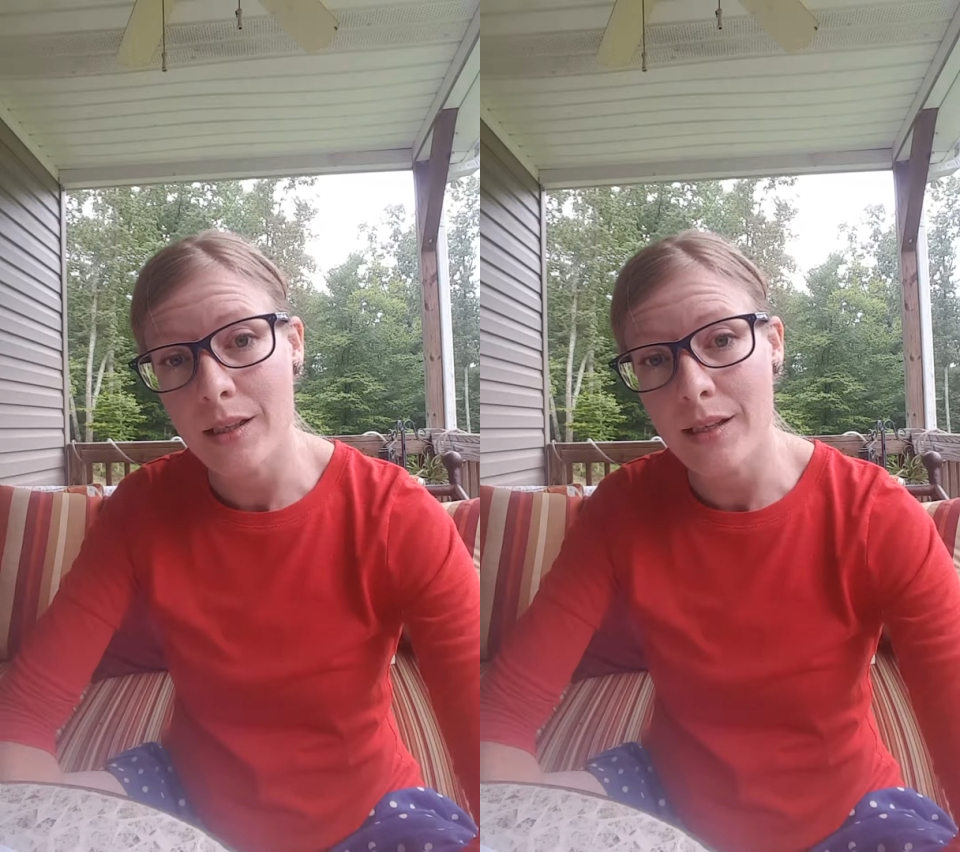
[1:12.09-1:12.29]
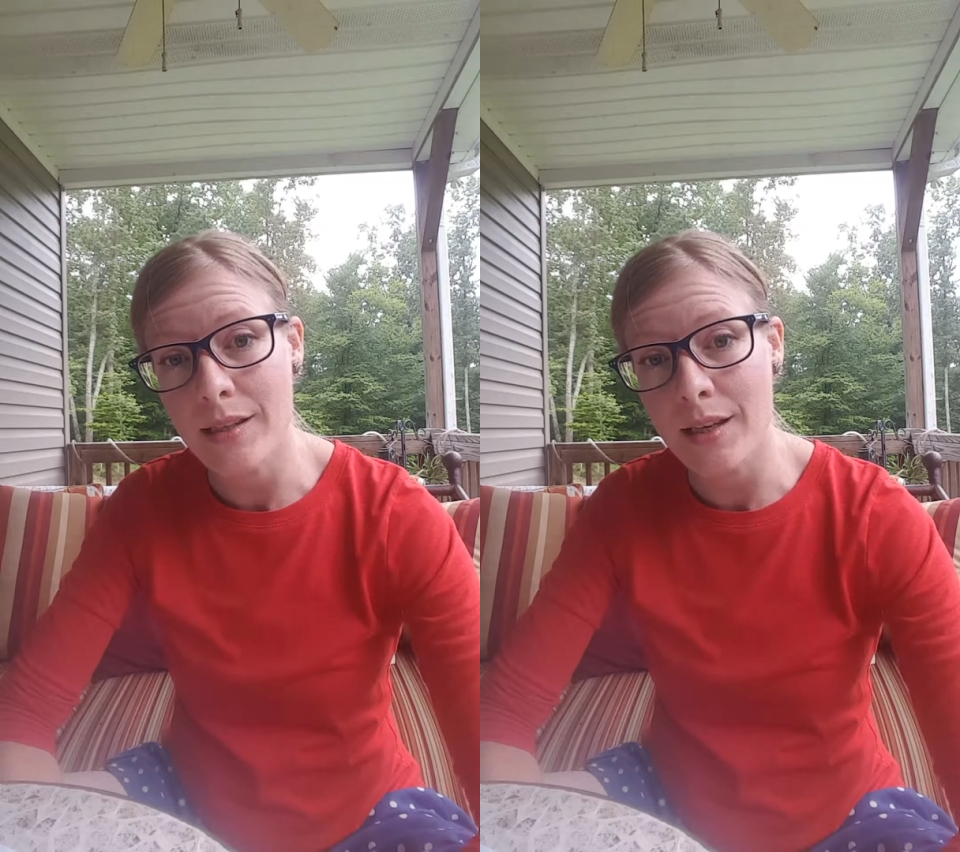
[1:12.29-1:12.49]

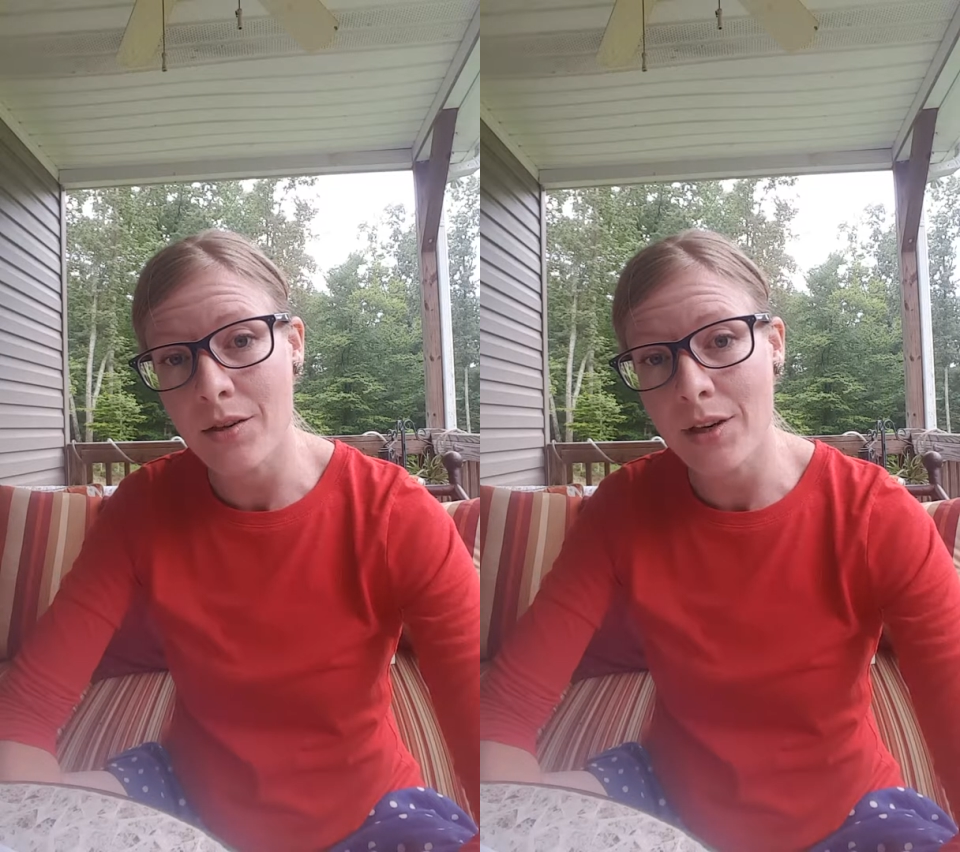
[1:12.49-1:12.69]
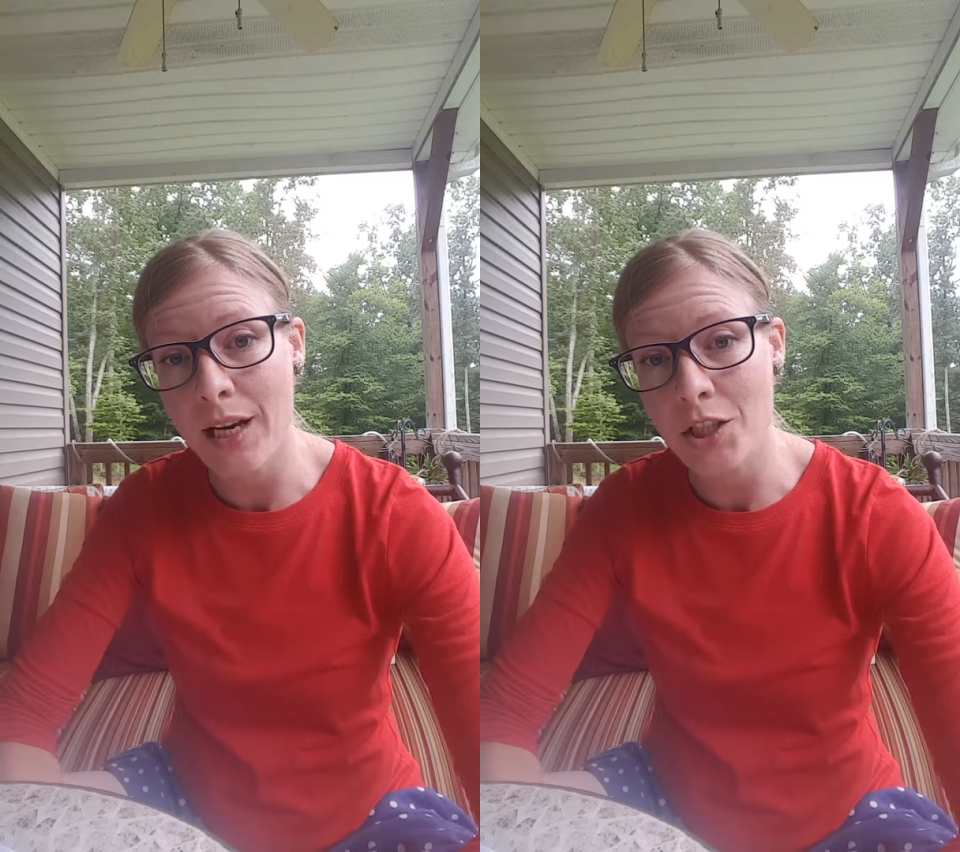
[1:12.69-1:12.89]

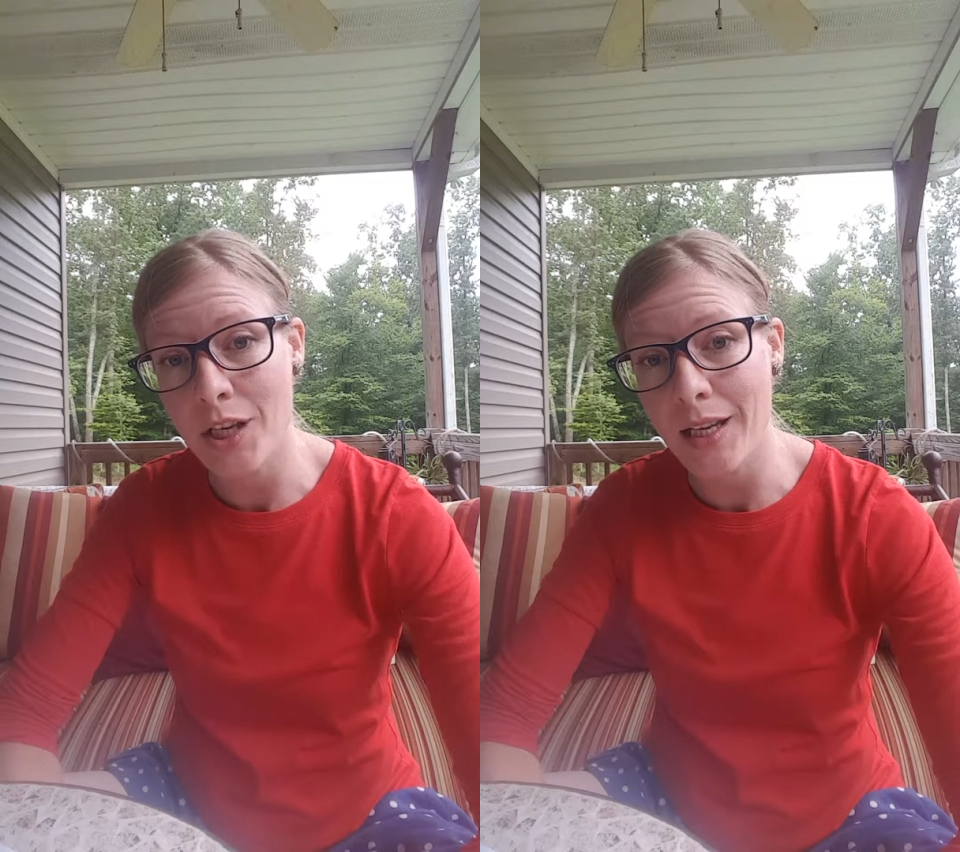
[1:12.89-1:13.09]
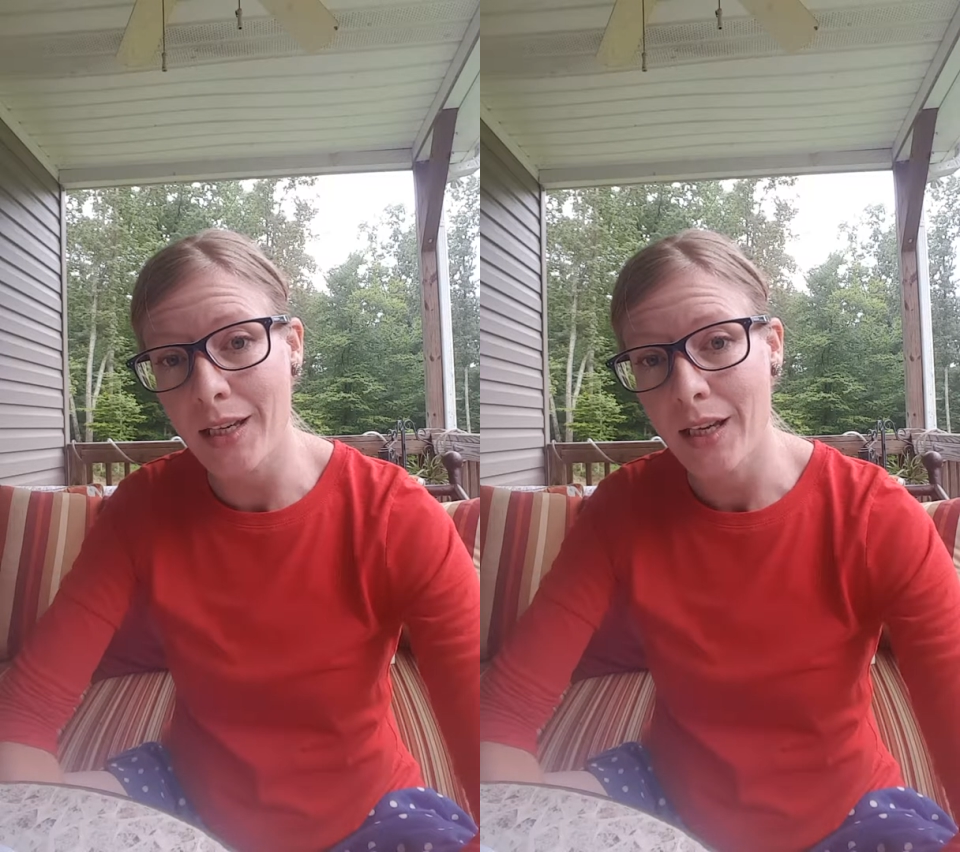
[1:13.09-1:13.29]

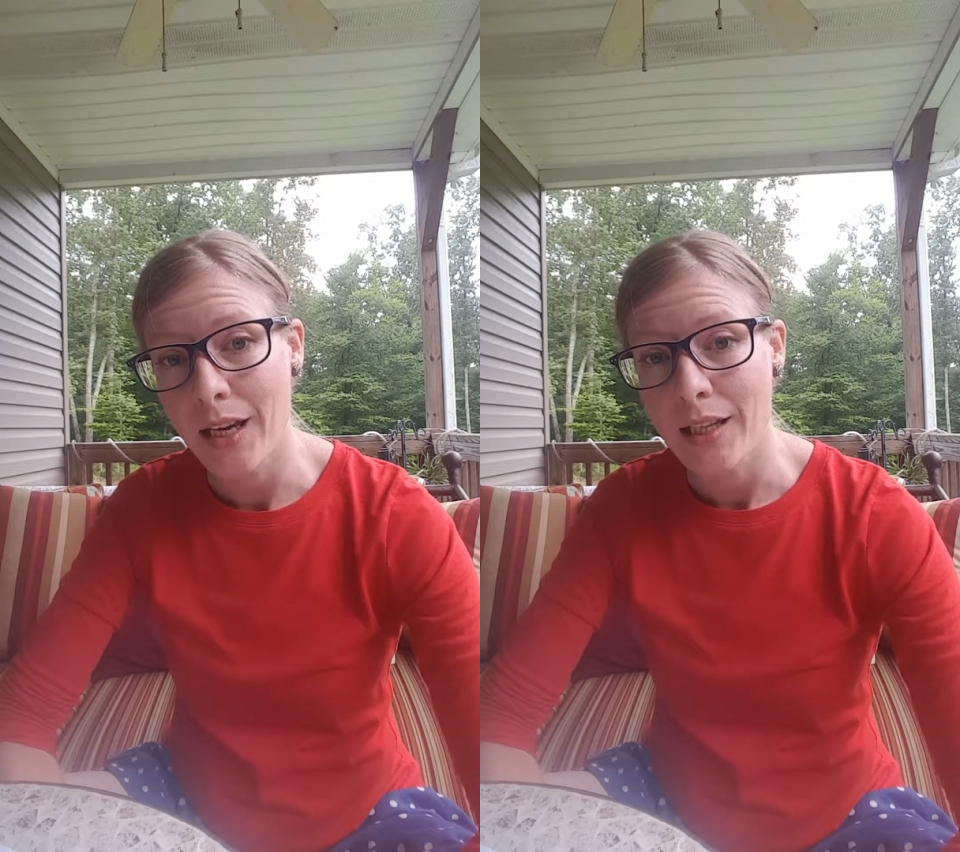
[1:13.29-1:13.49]
consideration.